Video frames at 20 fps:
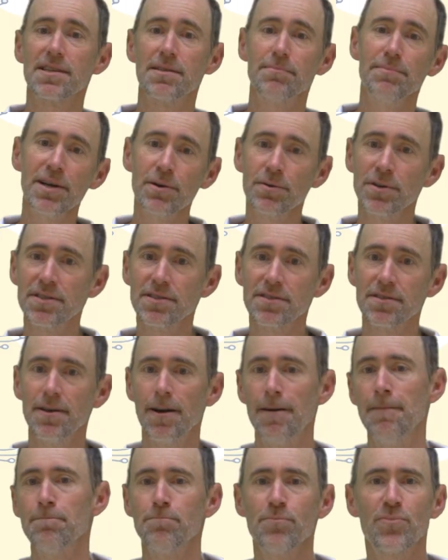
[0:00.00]
than big ones,
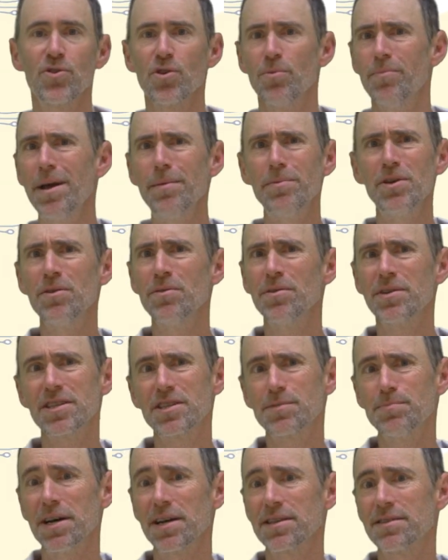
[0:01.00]
so maybe you would
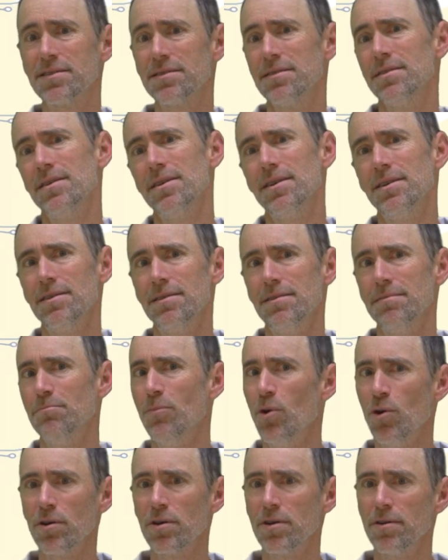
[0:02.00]
expect
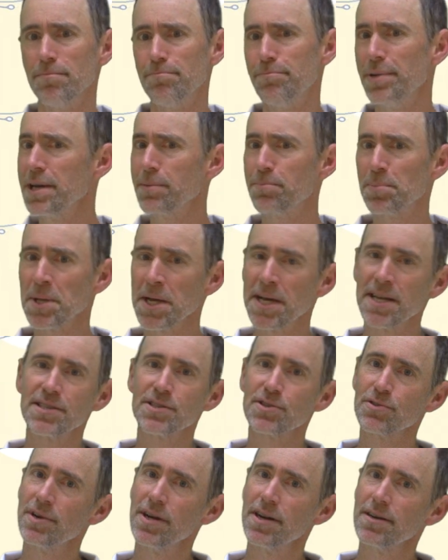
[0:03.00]
more big
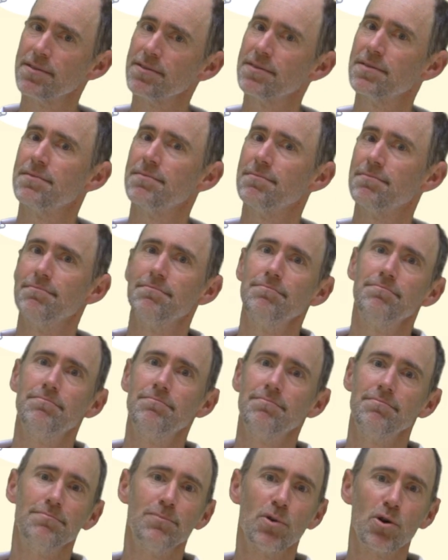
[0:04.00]
planets around
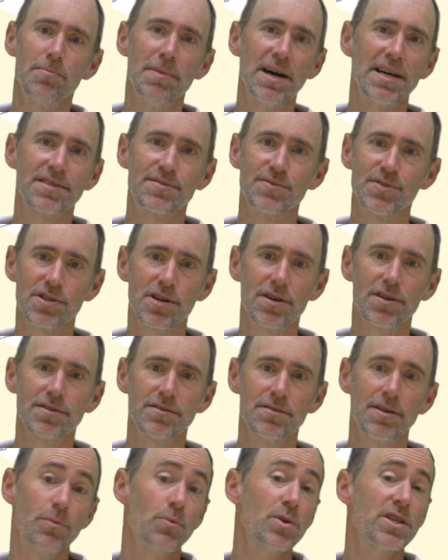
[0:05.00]
more massive
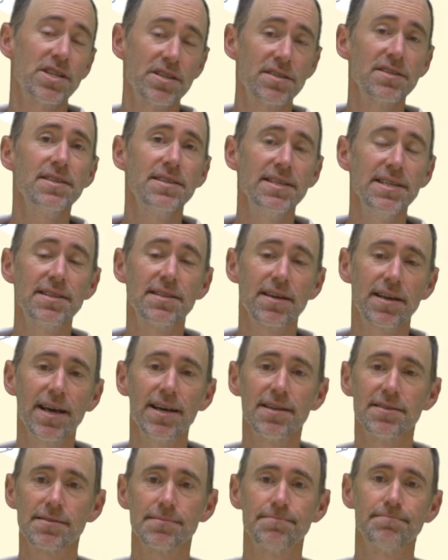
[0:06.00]
stars, which is indeed the
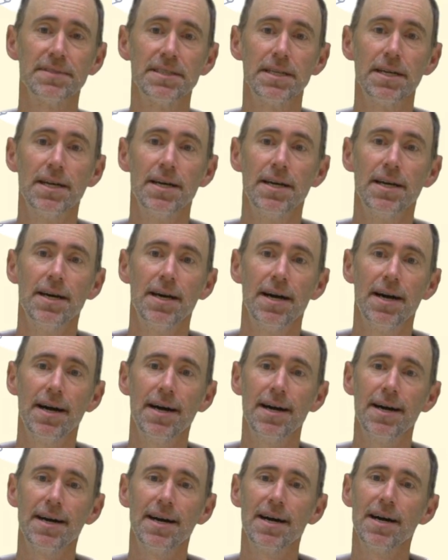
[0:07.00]
case.
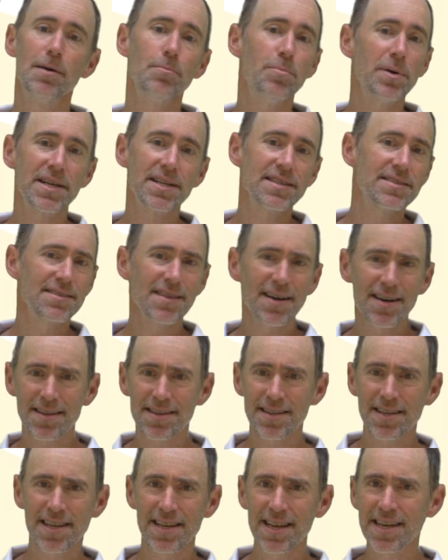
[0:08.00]
But it's
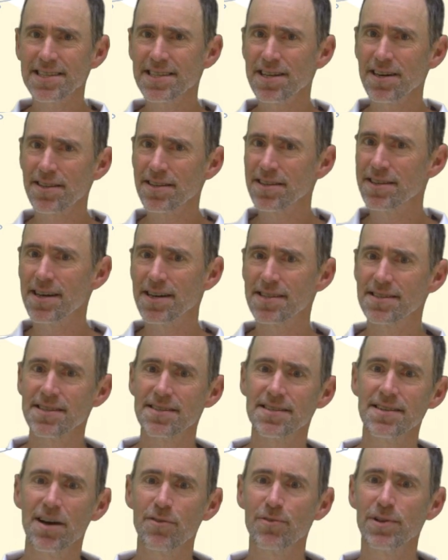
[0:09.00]
not, connecting all the dots
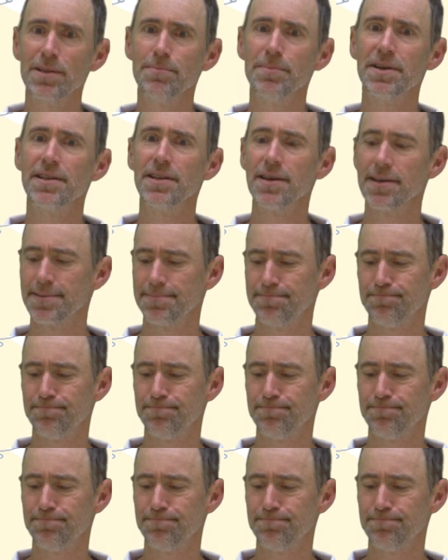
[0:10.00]
has not really been done.